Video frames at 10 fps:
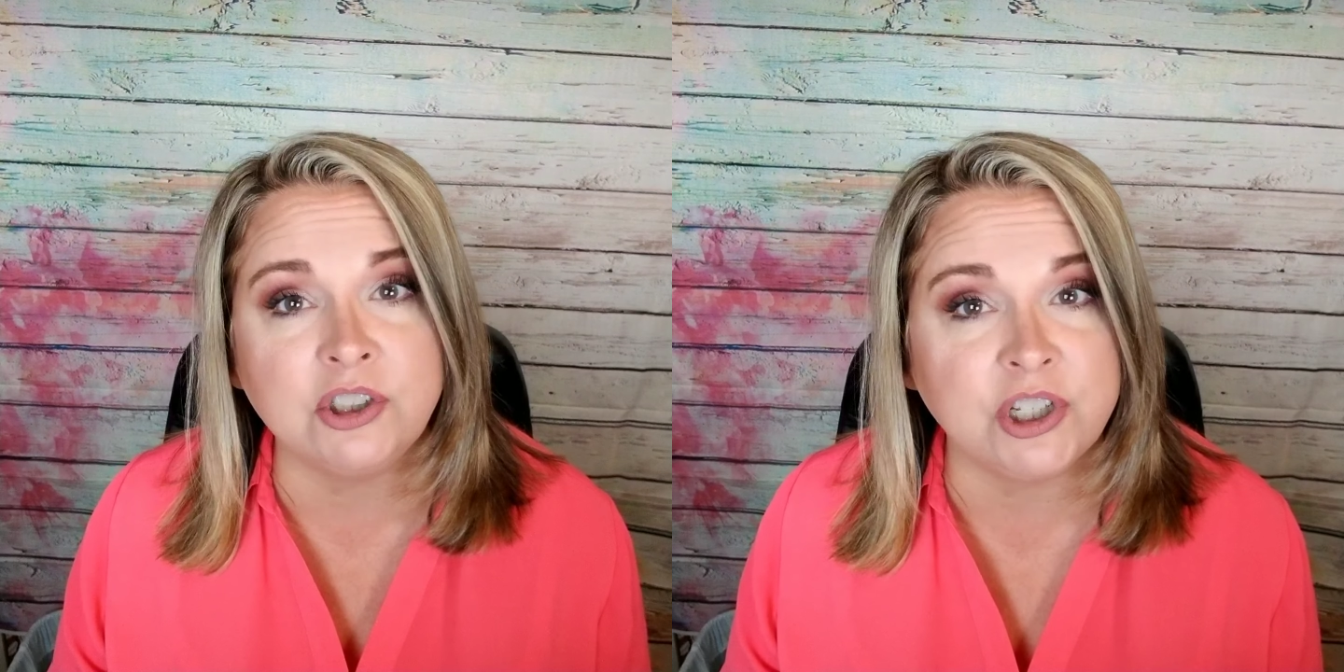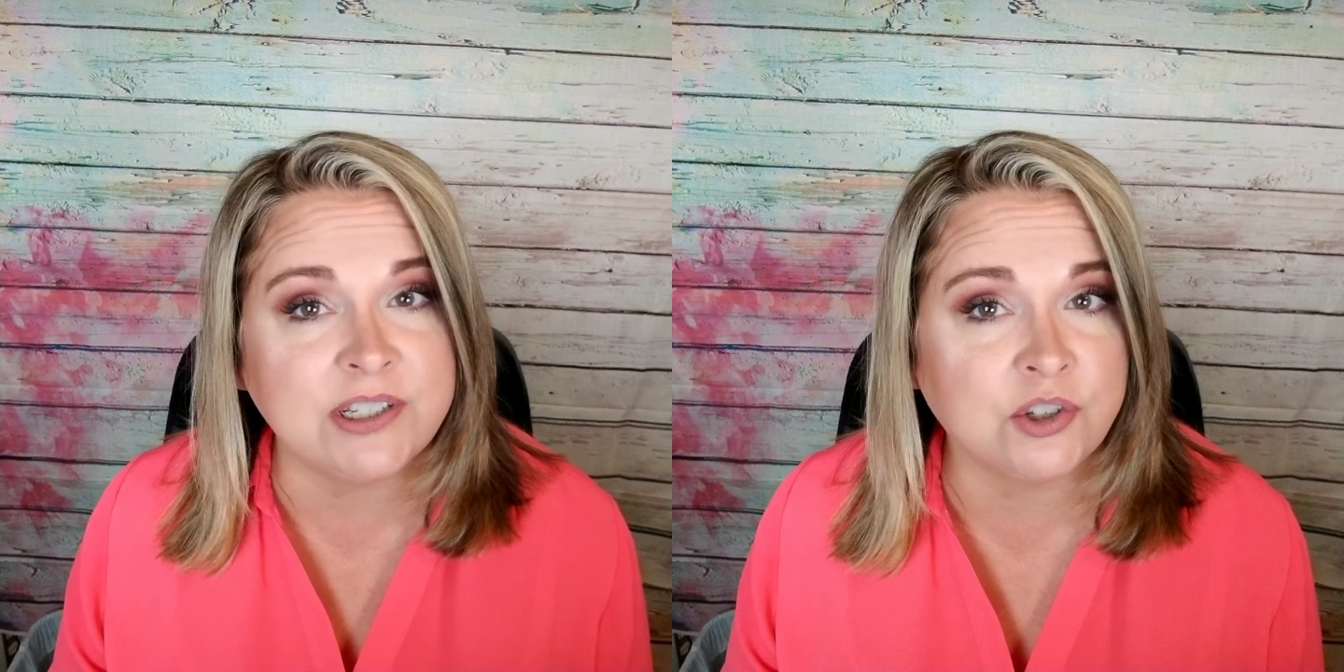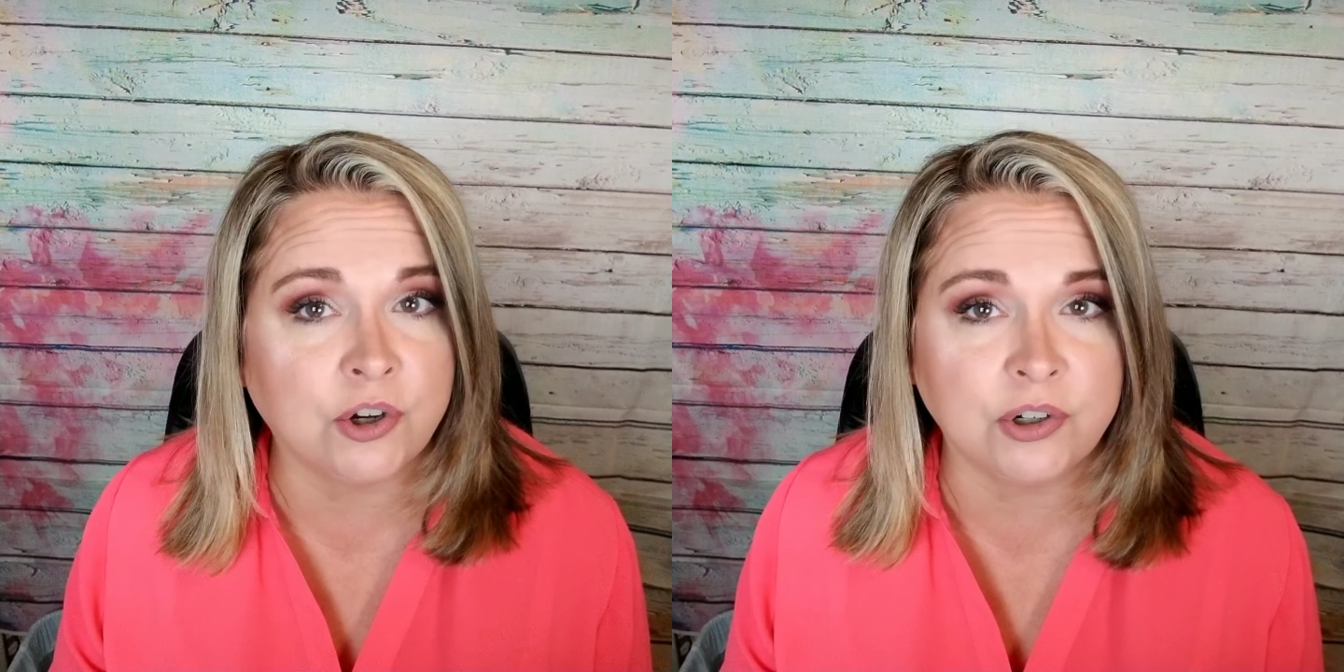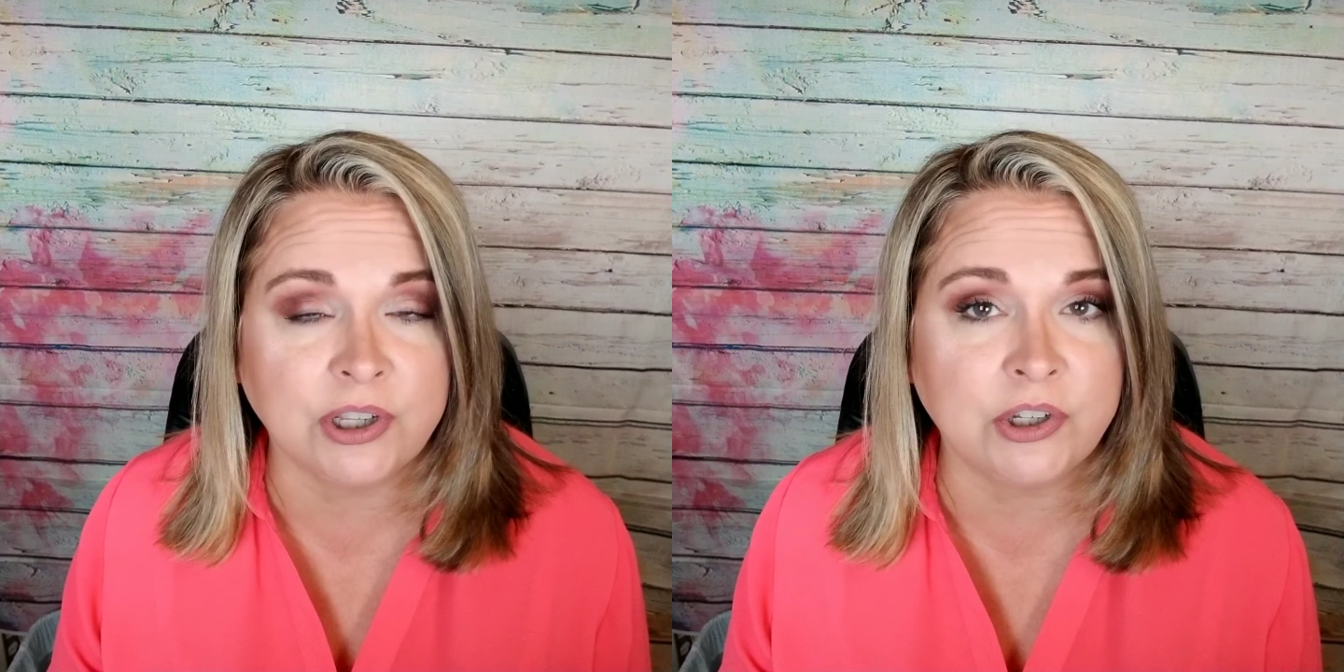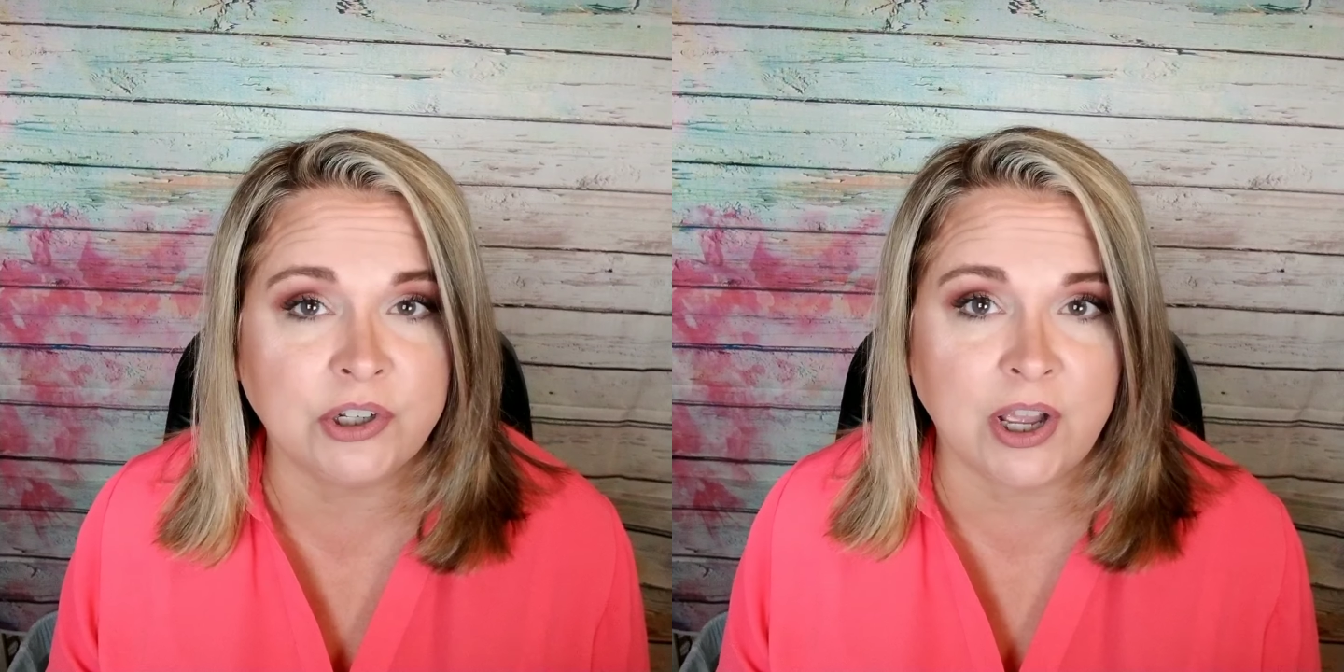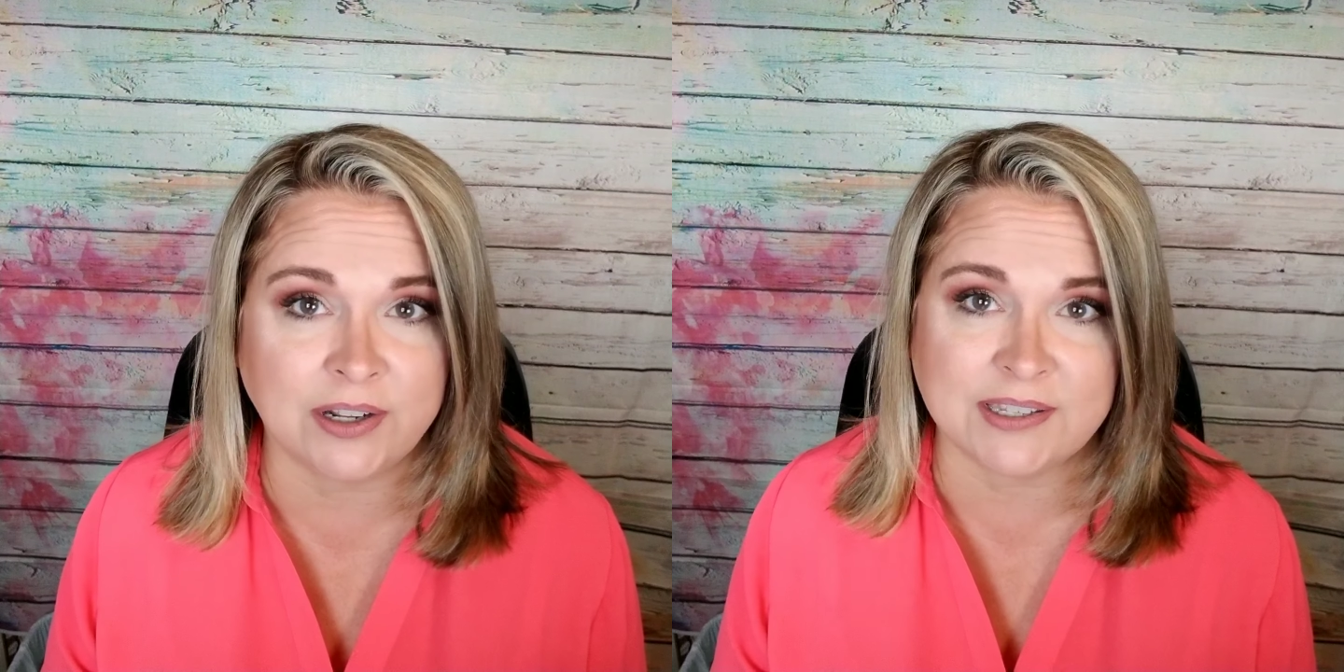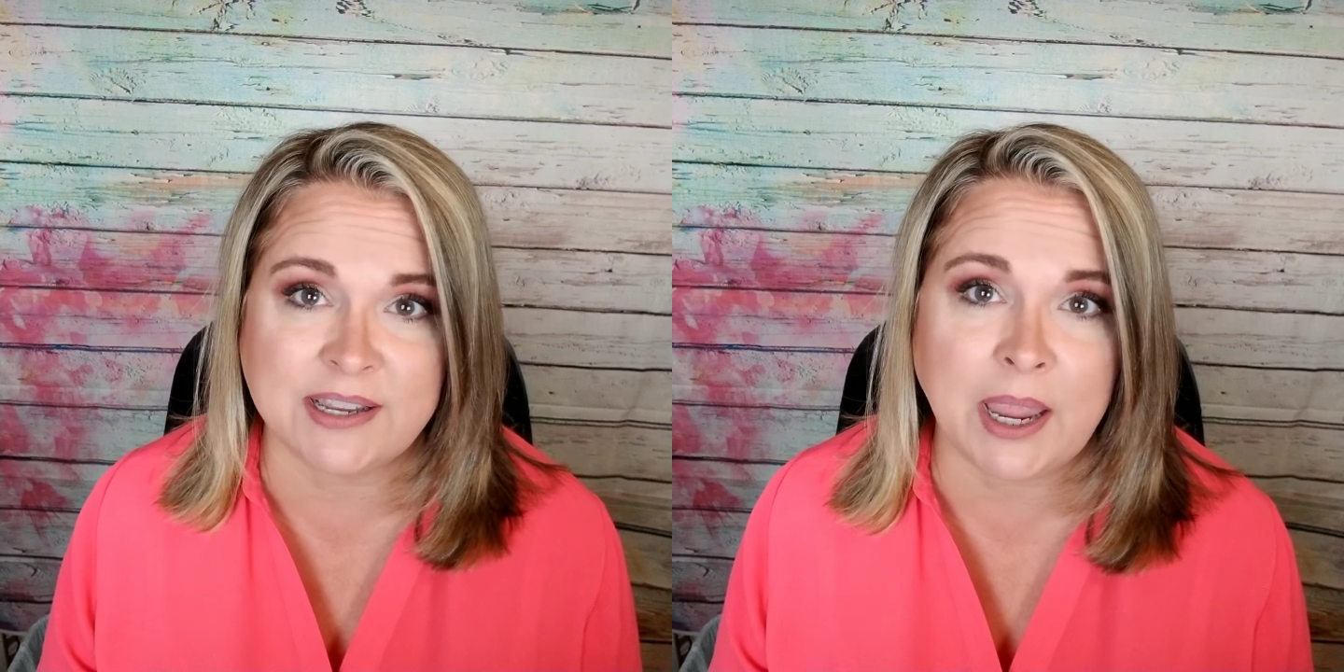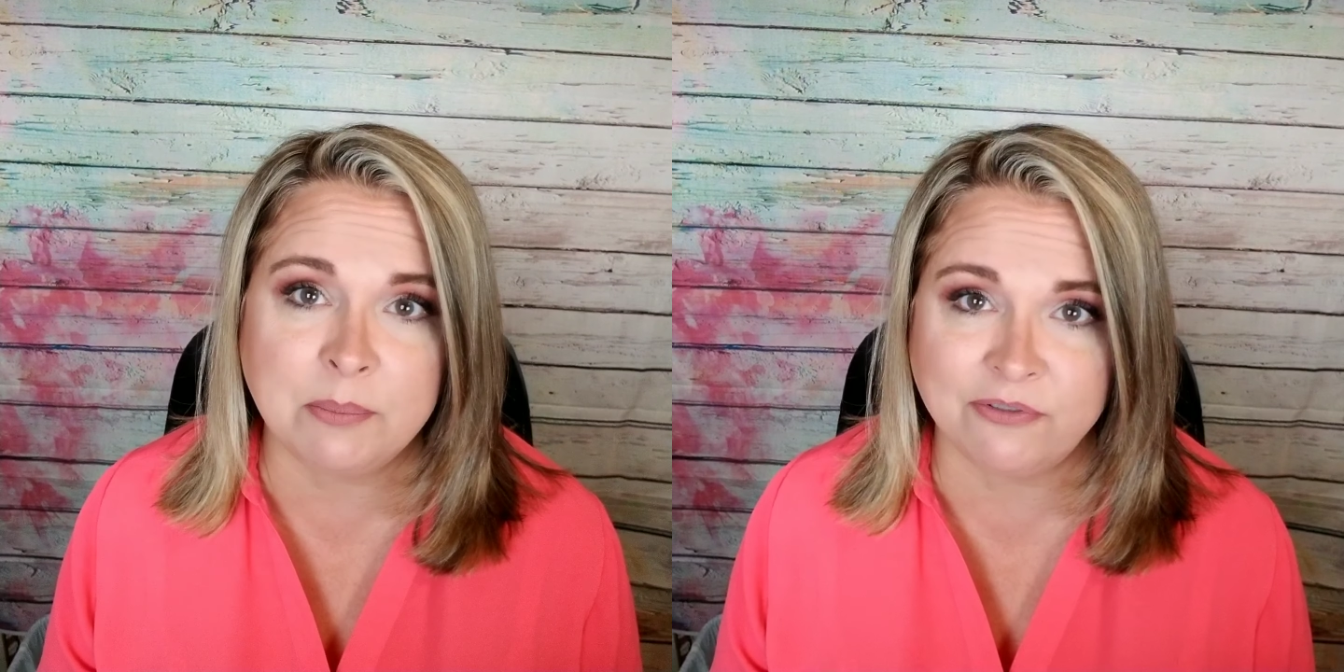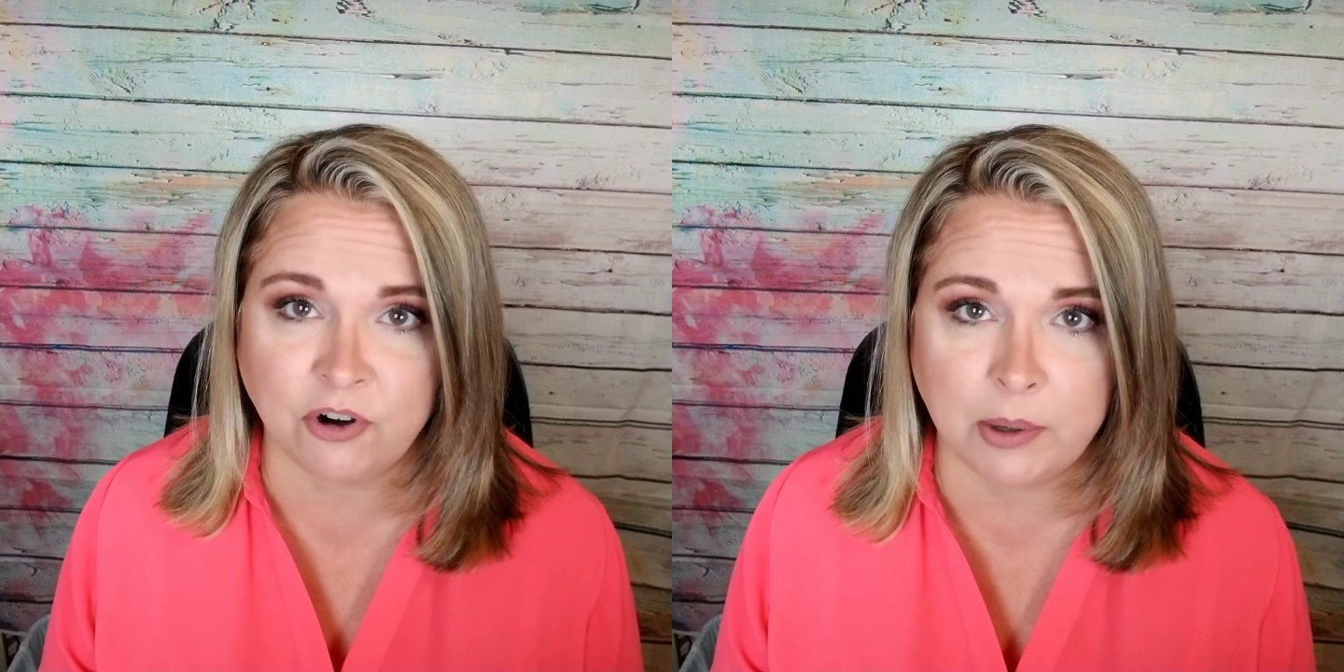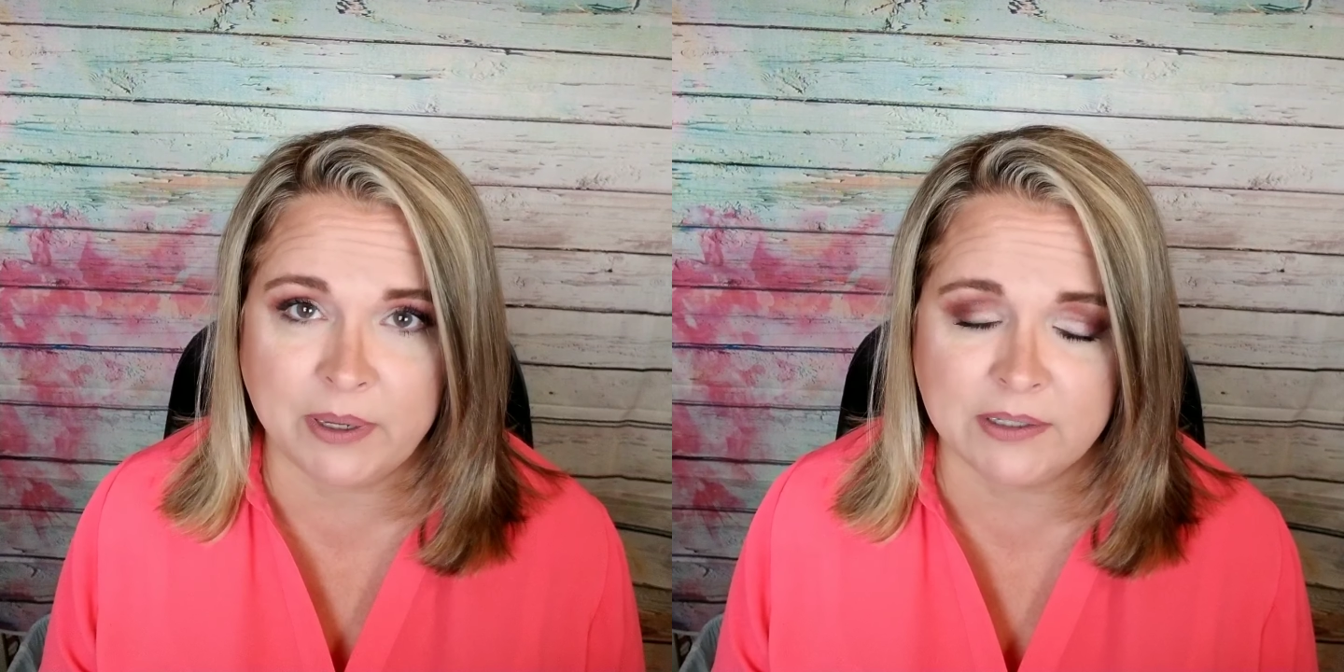She certainly could not escape
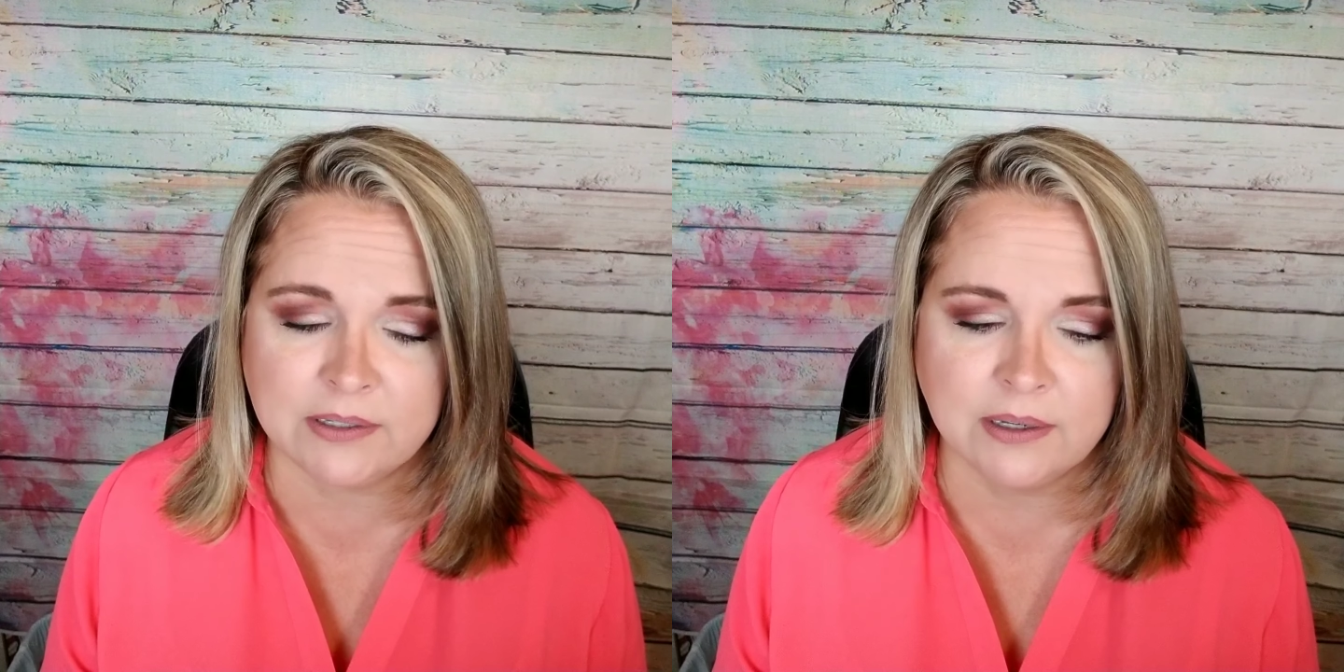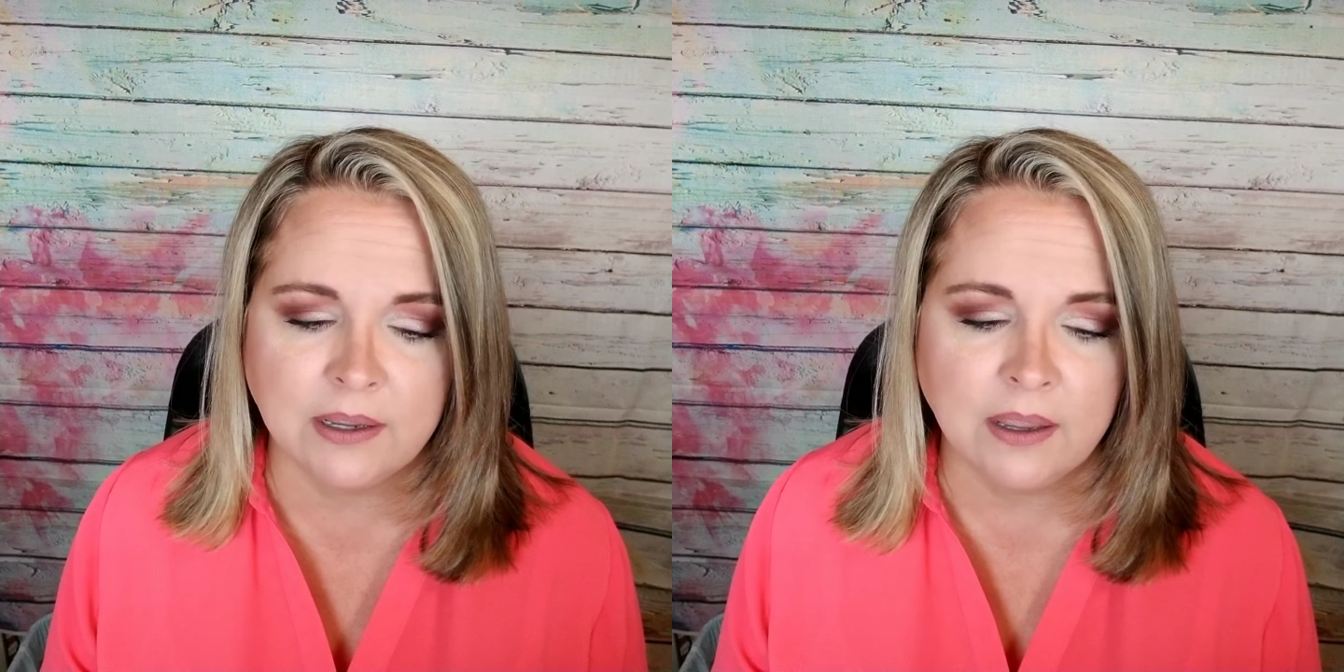from it.